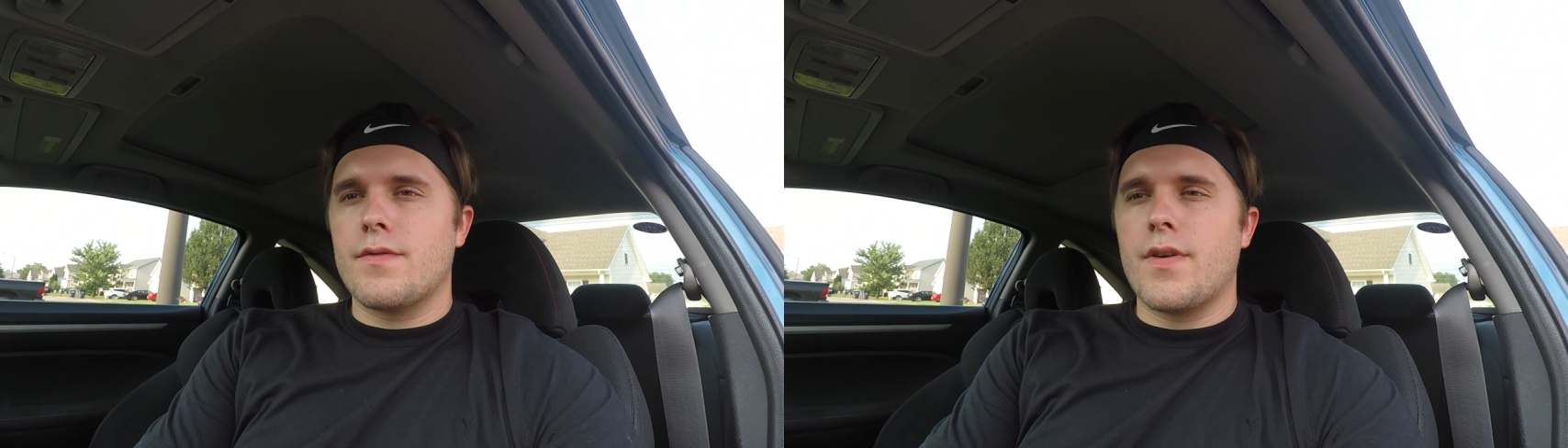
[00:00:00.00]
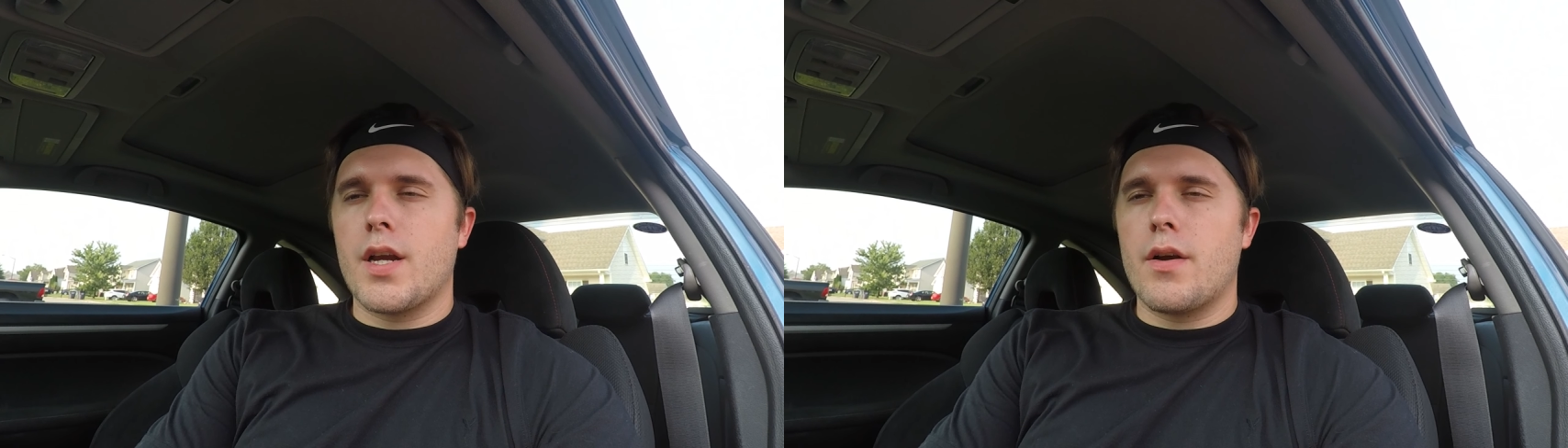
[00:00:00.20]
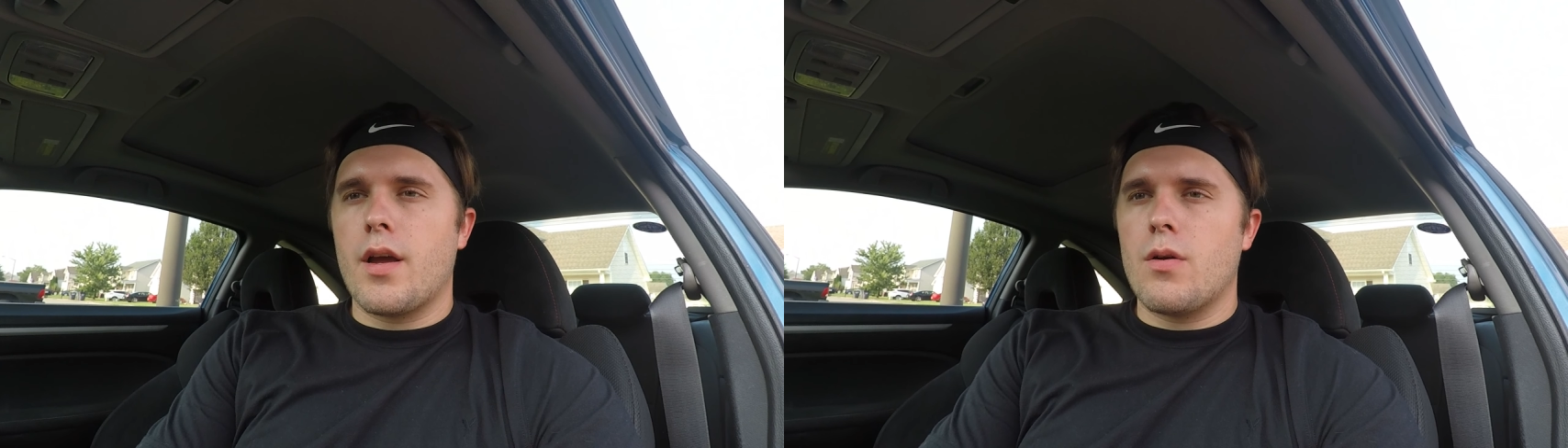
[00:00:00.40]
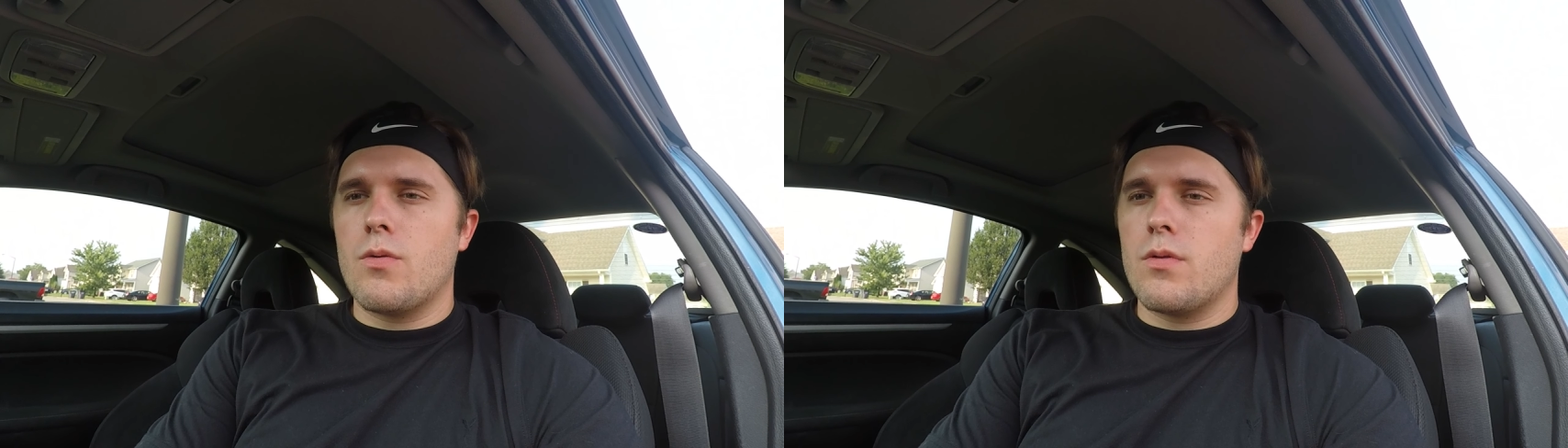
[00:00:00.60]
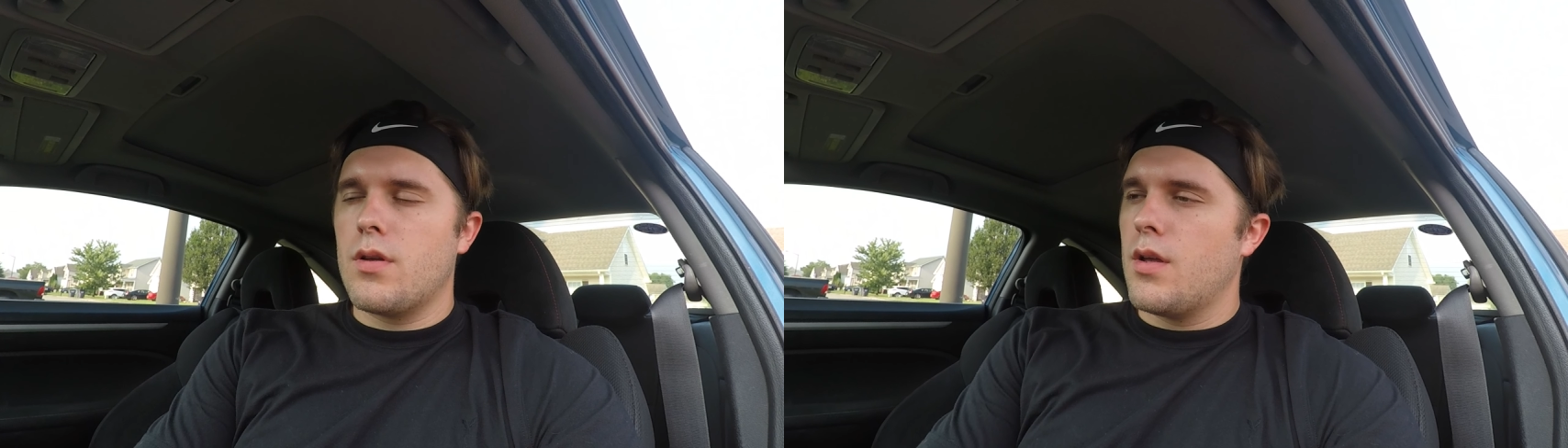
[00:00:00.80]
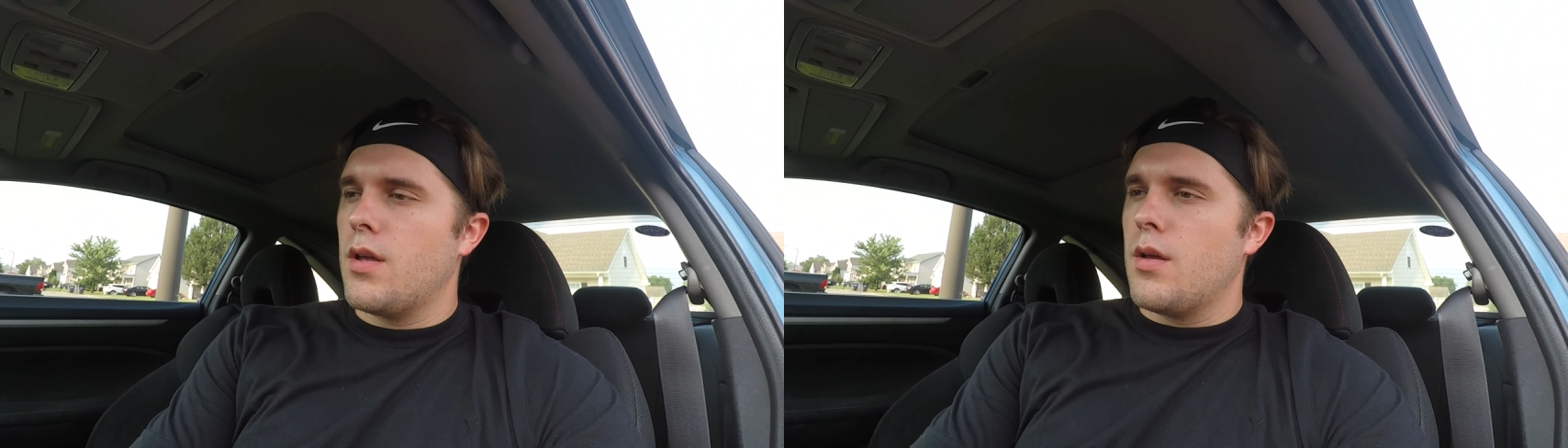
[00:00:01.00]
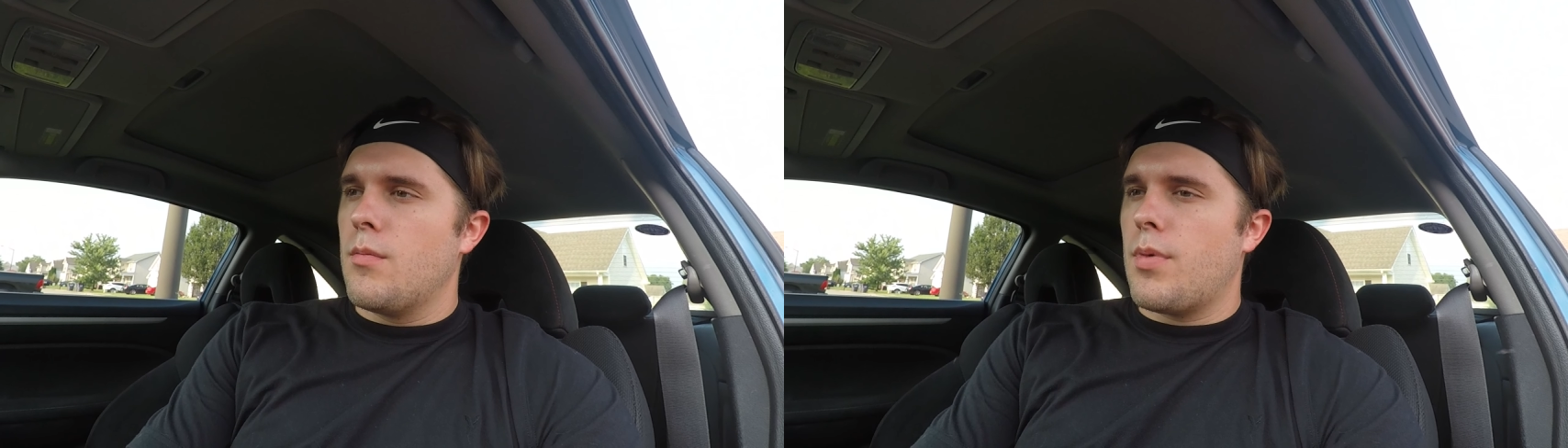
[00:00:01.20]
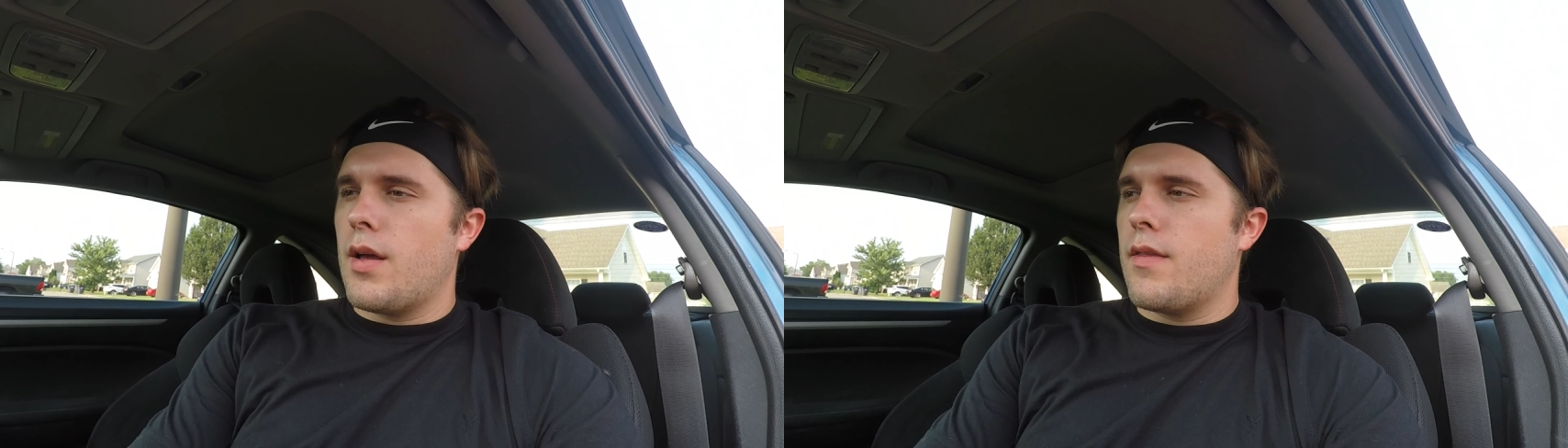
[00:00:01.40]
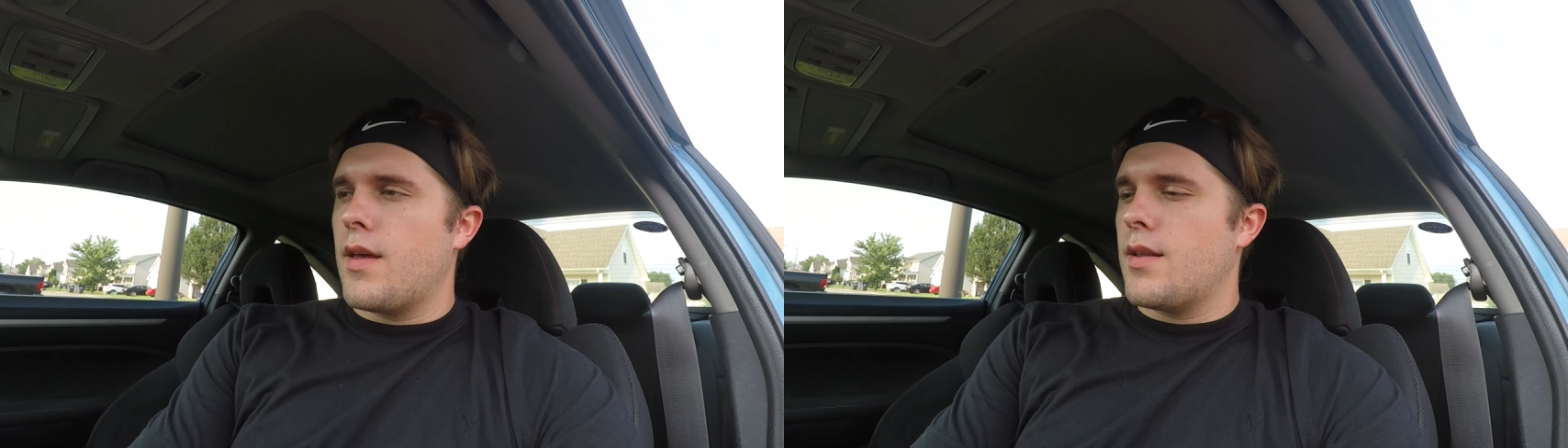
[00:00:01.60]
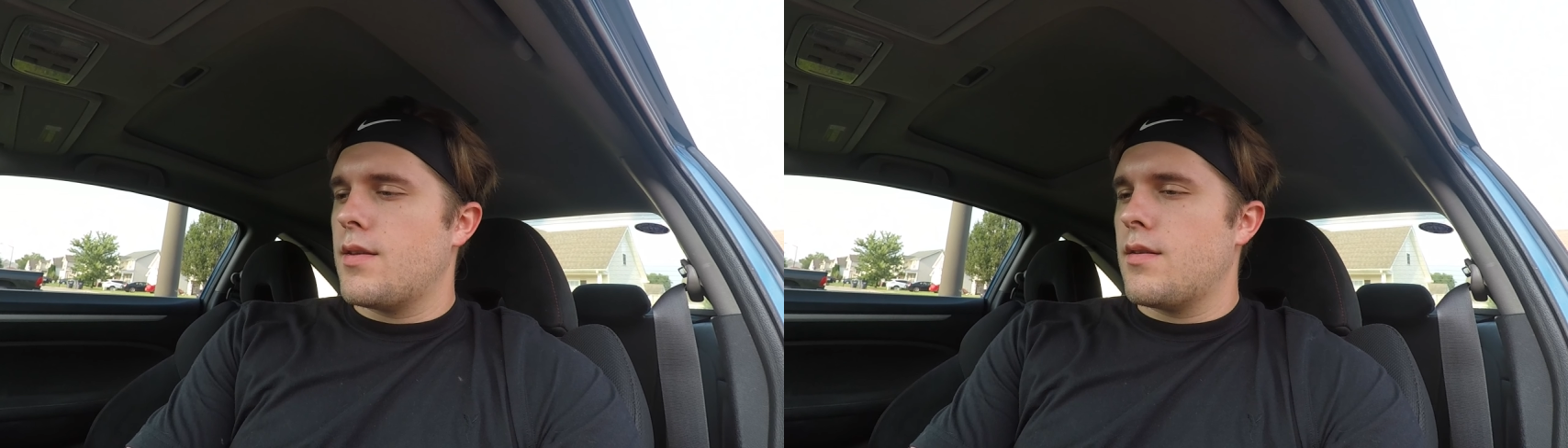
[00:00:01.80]
figured out by
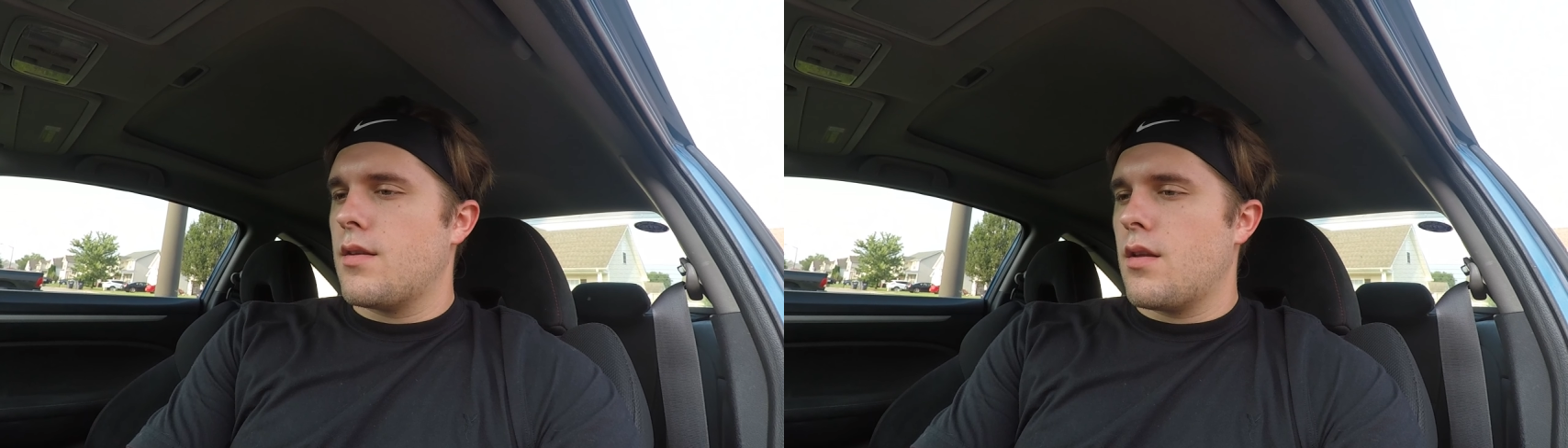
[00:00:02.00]
then.